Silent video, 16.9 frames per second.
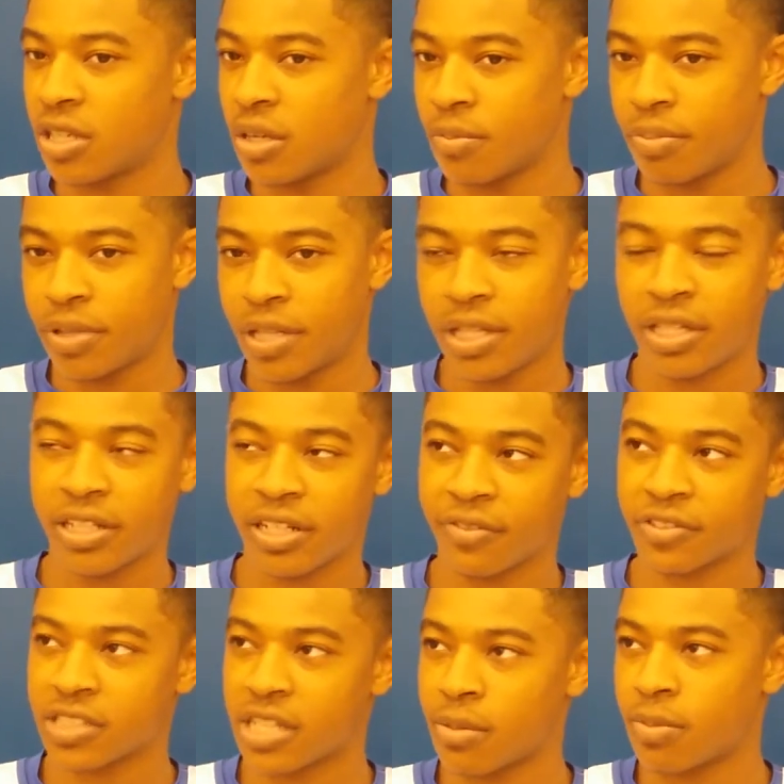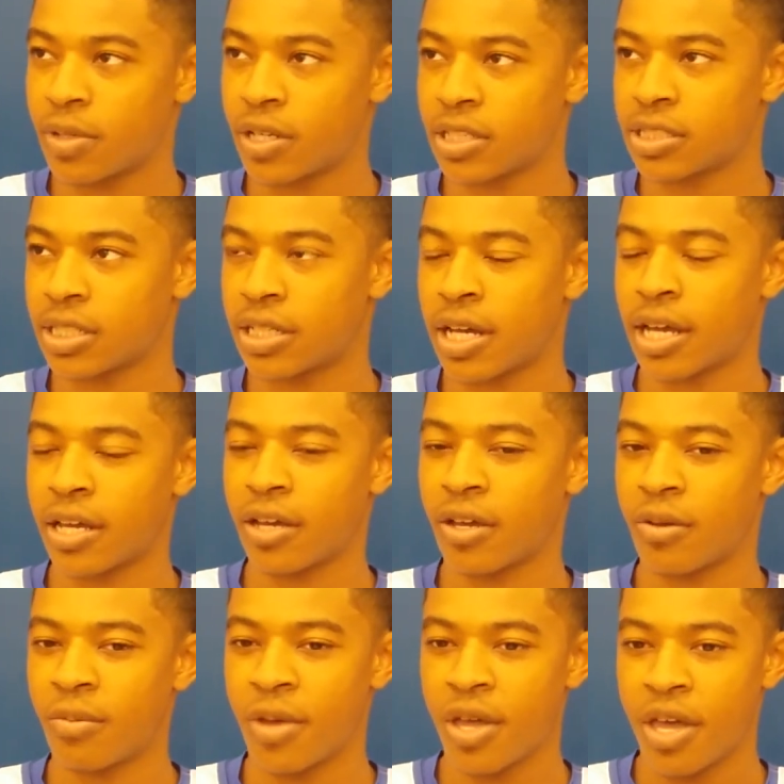completely different type of players than I
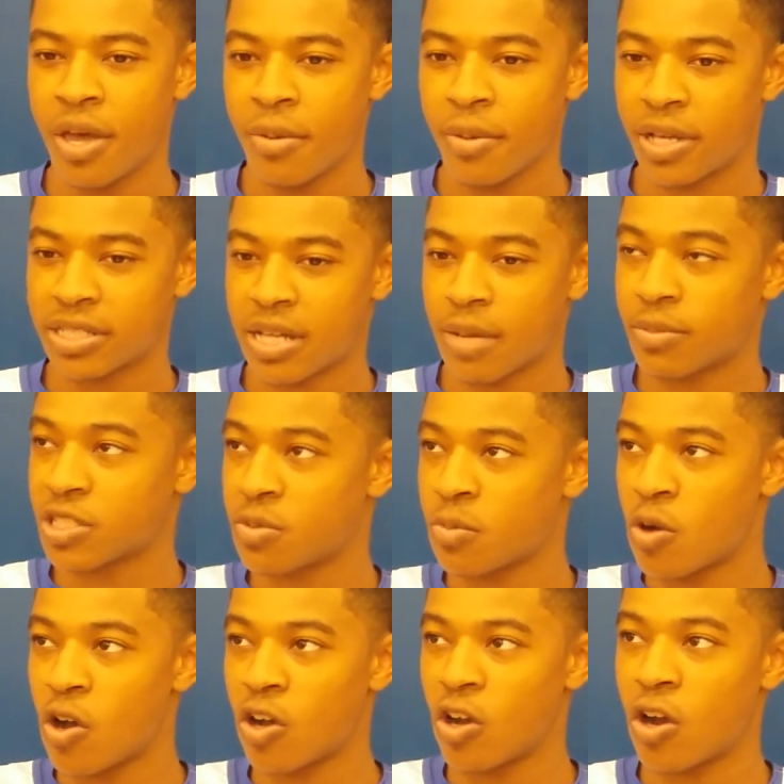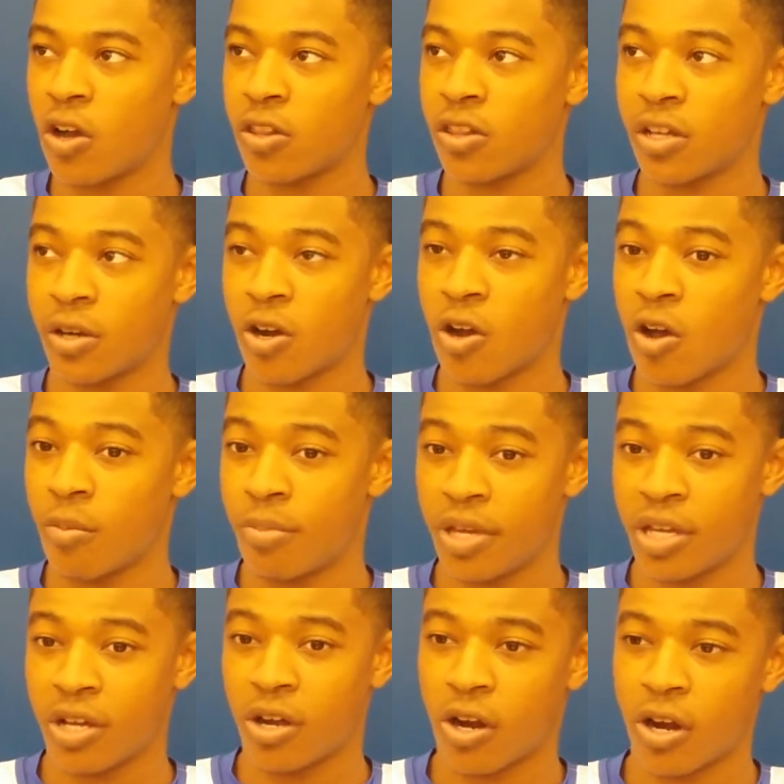am. Because I'm a small guard, they're all
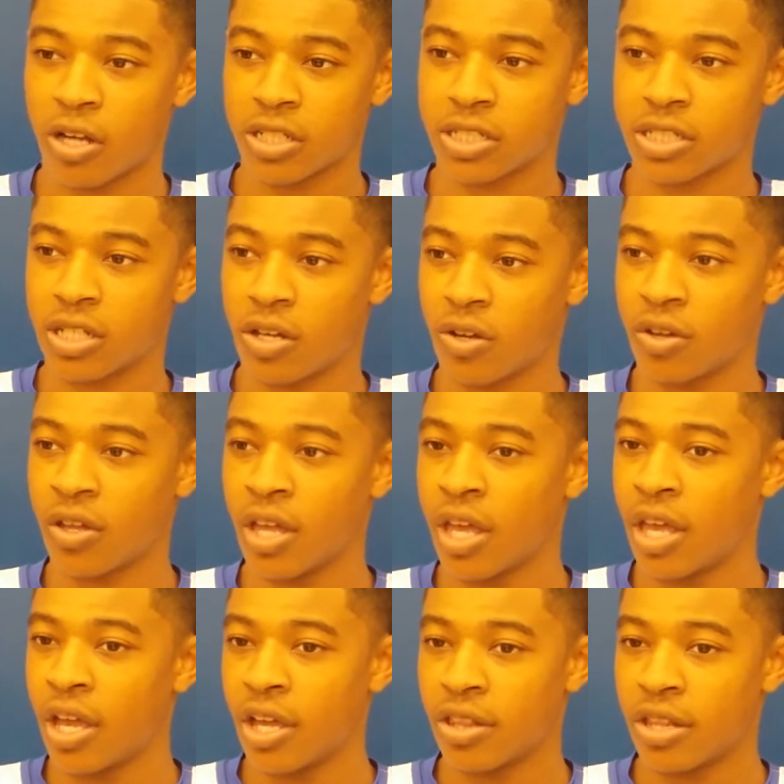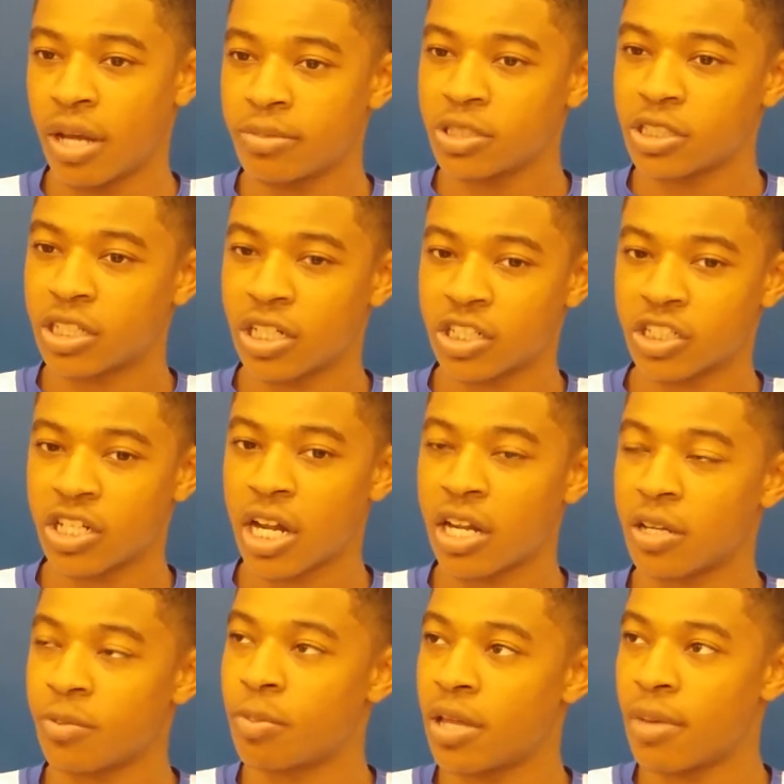big guards. So, you know, I'm just going to try
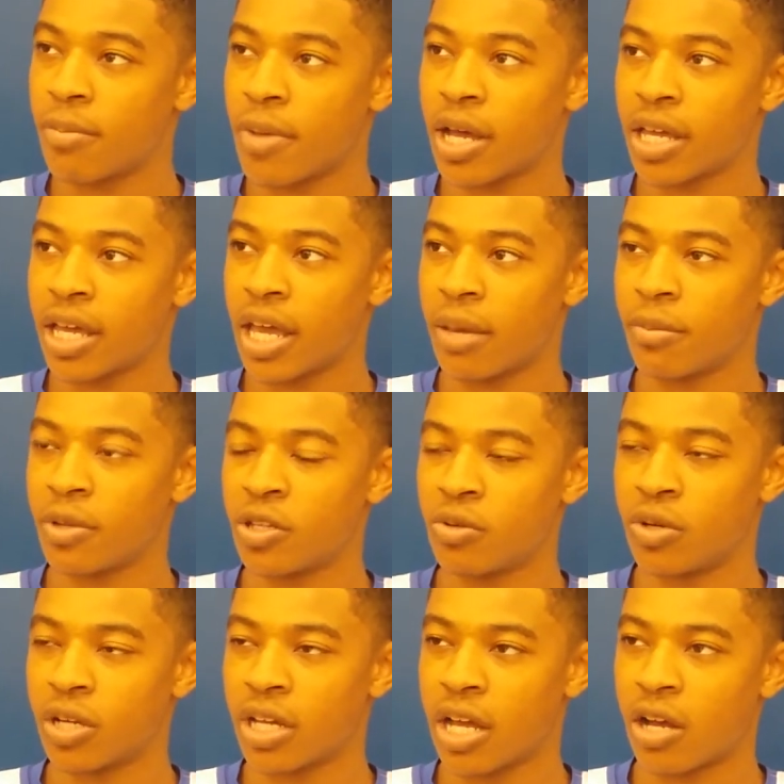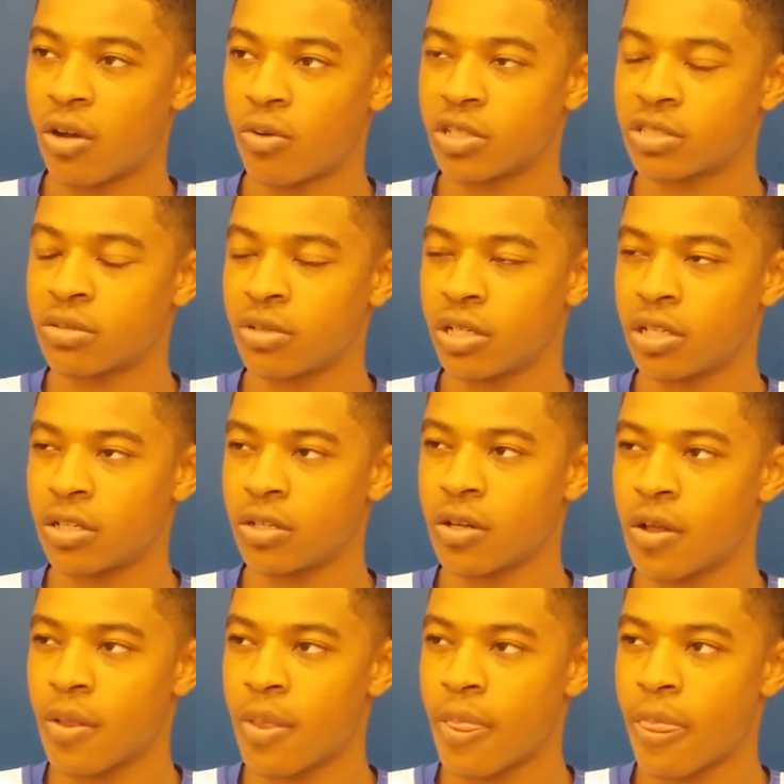to play my game and do what Kyle wants me to
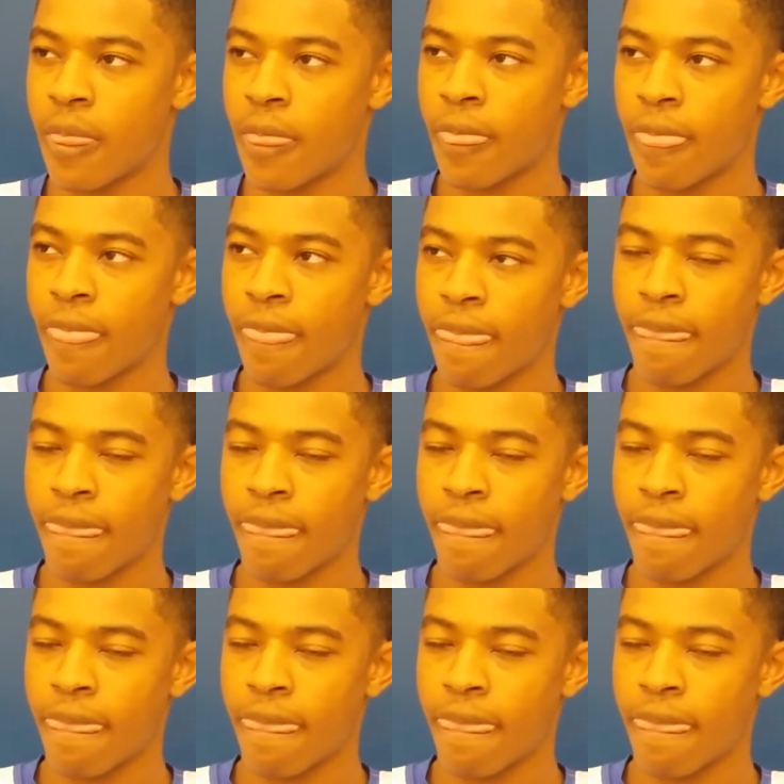do.